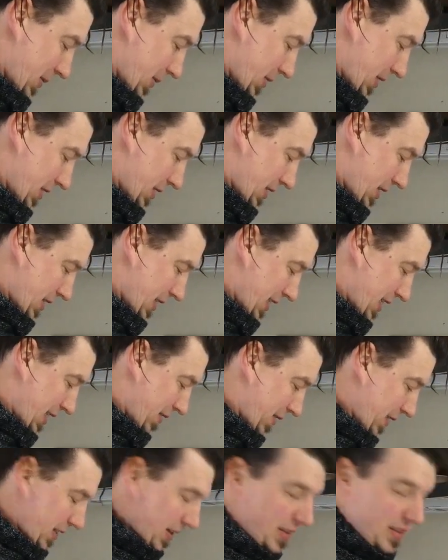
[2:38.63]
We're just going to
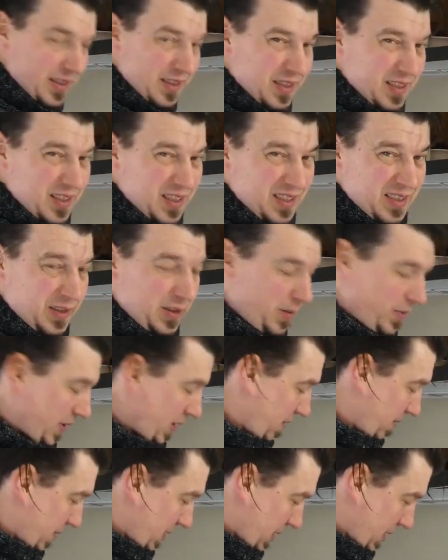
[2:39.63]
give it a little
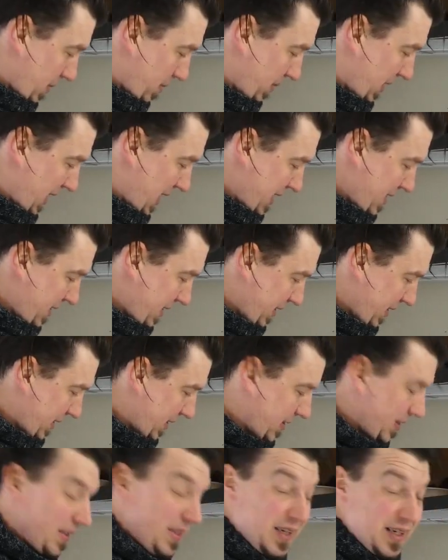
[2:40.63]
bit of a blend,
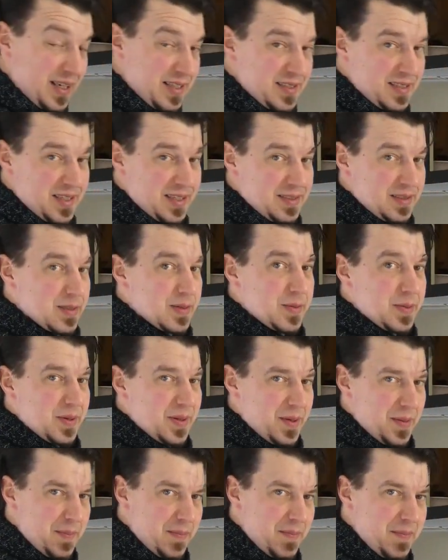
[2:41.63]
like I said, to
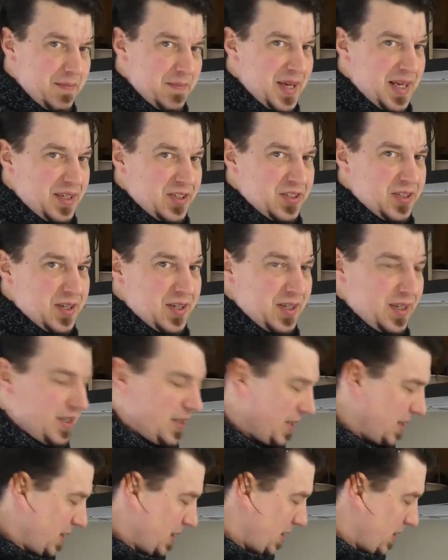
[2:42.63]
make
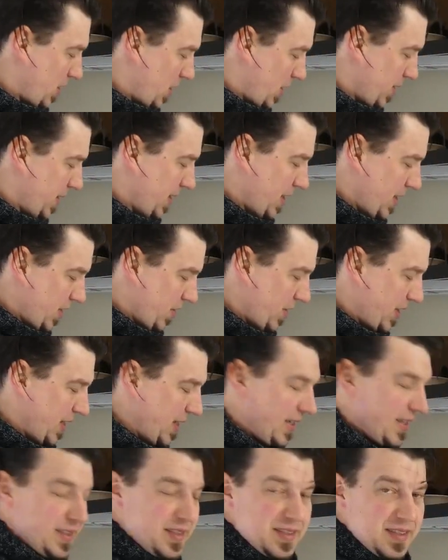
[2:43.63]
sure all the
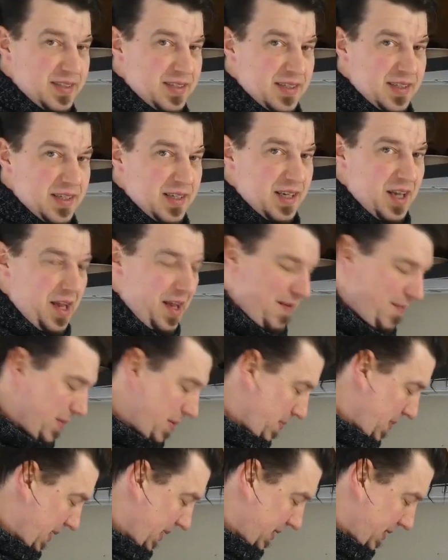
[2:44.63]
ingredients have
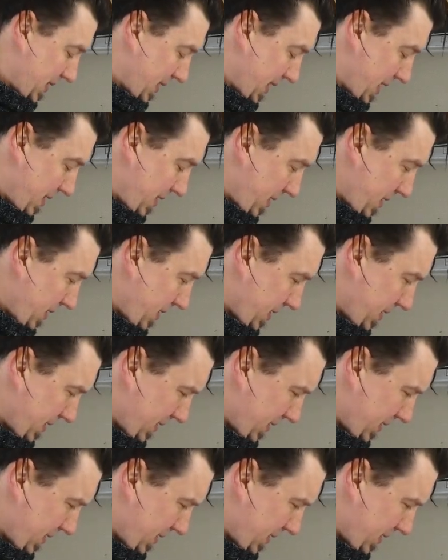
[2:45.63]
been mixed together.